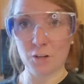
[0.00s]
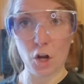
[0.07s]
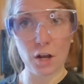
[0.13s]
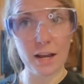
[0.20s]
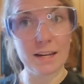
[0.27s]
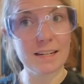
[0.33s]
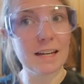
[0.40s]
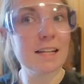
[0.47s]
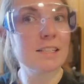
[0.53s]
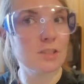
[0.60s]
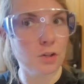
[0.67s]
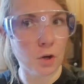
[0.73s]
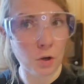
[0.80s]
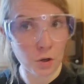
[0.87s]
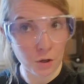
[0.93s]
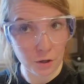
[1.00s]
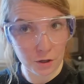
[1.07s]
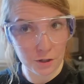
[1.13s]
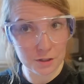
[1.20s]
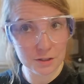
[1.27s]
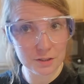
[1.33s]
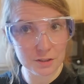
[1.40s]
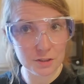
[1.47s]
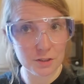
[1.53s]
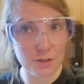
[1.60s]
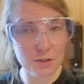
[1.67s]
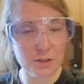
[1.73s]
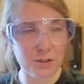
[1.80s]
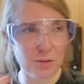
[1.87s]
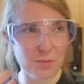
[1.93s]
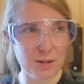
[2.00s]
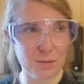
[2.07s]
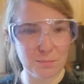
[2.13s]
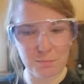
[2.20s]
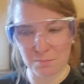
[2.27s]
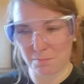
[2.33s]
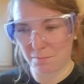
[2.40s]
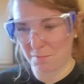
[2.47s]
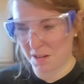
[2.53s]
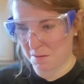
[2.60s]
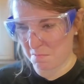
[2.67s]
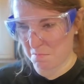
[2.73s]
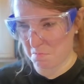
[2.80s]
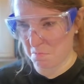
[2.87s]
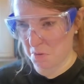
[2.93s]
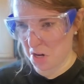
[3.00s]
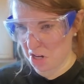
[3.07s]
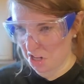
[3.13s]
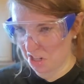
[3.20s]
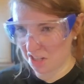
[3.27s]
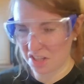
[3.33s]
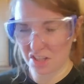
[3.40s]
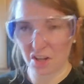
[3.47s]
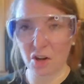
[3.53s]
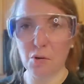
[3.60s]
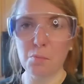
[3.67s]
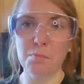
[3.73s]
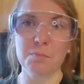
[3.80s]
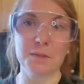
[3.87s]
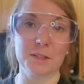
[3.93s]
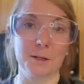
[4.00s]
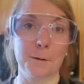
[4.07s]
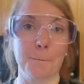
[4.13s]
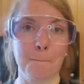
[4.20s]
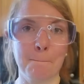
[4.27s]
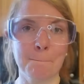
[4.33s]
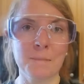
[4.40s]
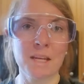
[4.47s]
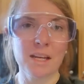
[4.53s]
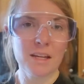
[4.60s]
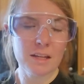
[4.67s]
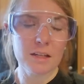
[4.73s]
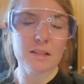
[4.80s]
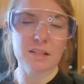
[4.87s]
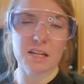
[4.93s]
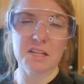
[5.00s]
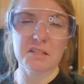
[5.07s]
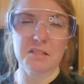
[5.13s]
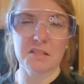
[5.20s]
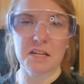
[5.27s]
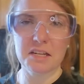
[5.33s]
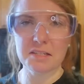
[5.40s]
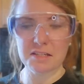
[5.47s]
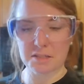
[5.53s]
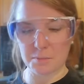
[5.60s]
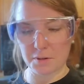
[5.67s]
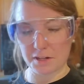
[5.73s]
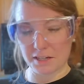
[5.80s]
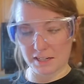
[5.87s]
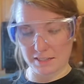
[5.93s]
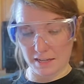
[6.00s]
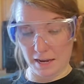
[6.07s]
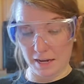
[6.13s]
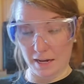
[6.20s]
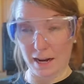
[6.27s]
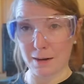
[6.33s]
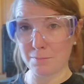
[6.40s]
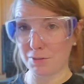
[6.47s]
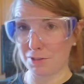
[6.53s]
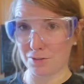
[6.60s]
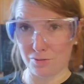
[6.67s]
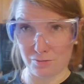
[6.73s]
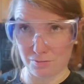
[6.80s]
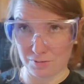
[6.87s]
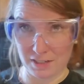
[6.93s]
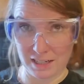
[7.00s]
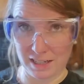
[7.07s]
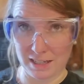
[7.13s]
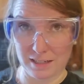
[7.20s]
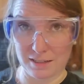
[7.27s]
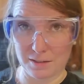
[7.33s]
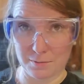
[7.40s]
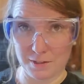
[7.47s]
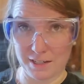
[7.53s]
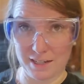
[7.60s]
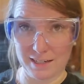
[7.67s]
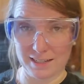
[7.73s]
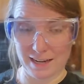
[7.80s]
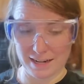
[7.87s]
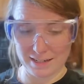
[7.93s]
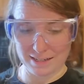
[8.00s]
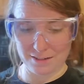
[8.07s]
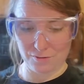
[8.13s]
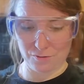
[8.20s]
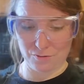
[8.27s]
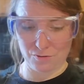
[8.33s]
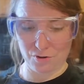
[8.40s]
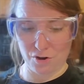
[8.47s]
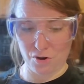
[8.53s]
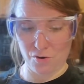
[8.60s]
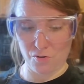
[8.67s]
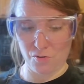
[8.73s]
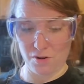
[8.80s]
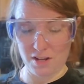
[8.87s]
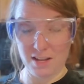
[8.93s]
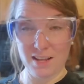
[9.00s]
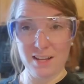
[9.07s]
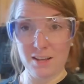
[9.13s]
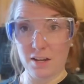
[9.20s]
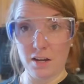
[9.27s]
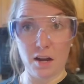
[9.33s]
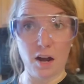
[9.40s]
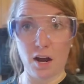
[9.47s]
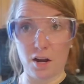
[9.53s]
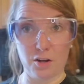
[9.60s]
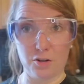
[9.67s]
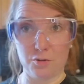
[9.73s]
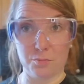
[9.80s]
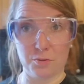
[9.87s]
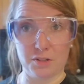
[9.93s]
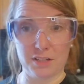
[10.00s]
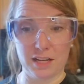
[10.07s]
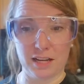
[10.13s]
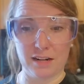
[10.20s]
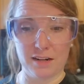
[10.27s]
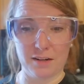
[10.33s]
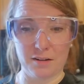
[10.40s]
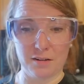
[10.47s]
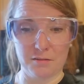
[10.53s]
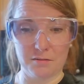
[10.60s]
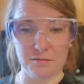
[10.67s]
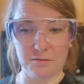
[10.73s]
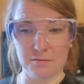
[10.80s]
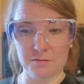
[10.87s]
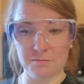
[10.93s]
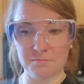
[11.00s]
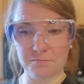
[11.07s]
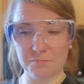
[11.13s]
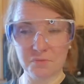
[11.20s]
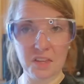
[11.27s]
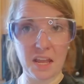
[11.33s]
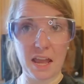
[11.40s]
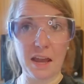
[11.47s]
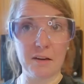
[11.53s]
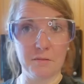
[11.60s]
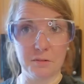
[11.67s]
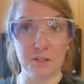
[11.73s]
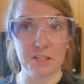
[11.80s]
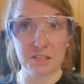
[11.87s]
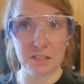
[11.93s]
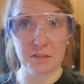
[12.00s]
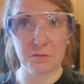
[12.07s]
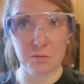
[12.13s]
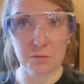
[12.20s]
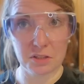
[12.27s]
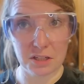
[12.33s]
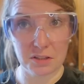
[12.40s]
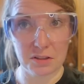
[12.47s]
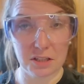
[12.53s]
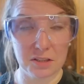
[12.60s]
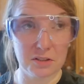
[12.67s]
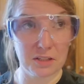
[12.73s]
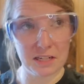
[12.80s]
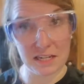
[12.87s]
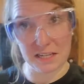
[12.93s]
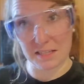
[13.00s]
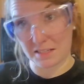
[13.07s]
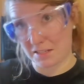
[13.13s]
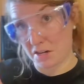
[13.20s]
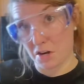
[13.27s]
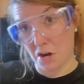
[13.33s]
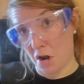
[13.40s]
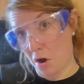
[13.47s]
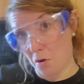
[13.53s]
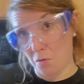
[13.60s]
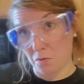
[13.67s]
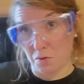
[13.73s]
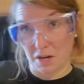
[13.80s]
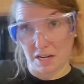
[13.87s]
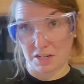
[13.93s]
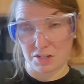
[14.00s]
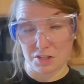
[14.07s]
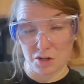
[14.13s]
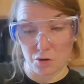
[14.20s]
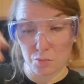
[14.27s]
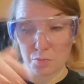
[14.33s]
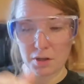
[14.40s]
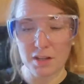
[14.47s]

and nice and hard too. You don't want a mush soap. So it takes experience, and I'm still getting experience. I still don't know 100% of every single thing that there is to know in soap.